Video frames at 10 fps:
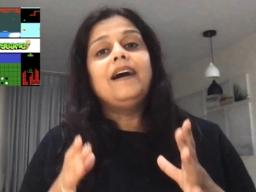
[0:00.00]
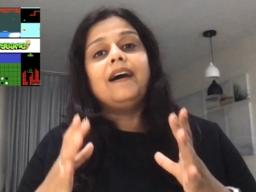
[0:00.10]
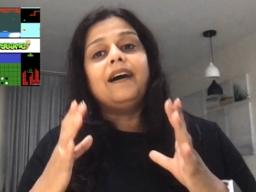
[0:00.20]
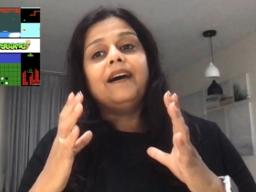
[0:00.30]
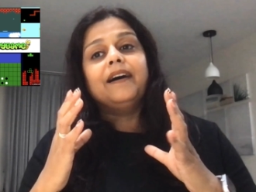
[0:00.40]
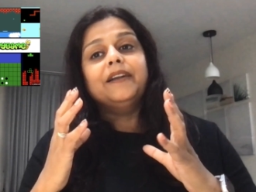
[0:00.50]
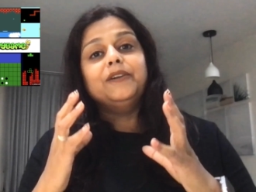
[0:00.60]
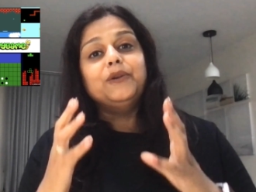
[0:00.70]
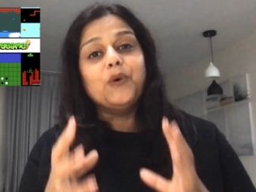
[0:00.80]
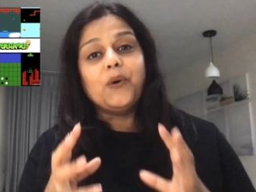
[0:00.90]
uh,
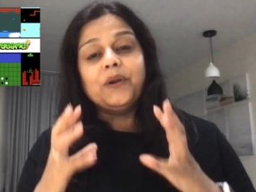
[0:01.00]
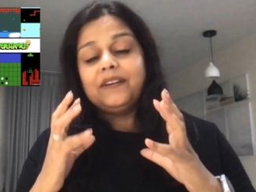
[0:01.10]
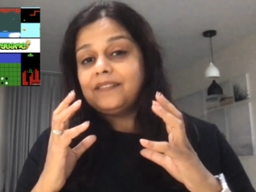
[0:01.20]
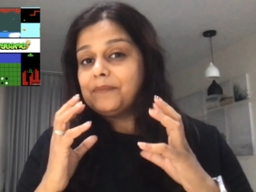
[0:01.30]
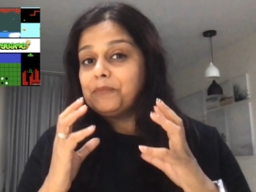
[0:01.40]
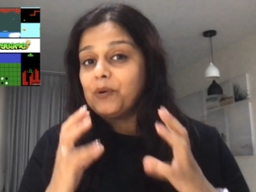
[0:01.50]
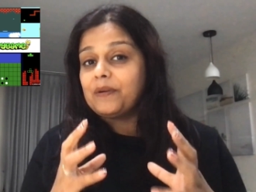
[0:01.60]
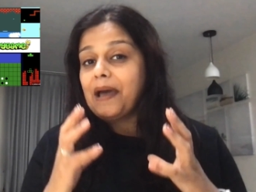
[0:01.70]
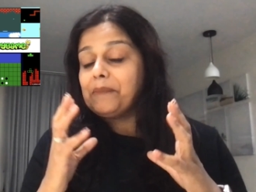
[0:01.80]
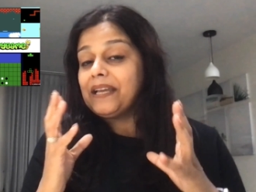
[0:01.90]
known
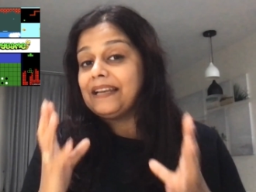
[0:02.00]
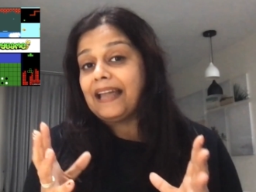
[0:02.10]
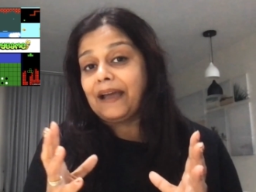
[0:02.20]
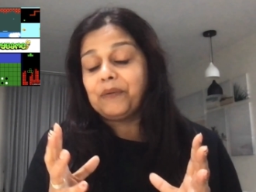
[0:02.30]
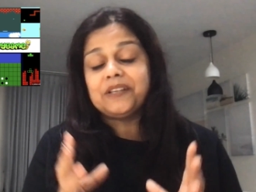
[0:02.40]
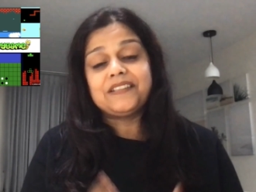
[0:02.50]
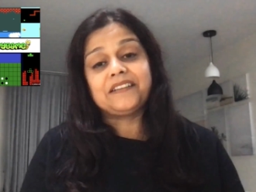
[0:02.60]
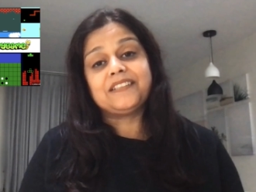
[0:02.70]
programming language that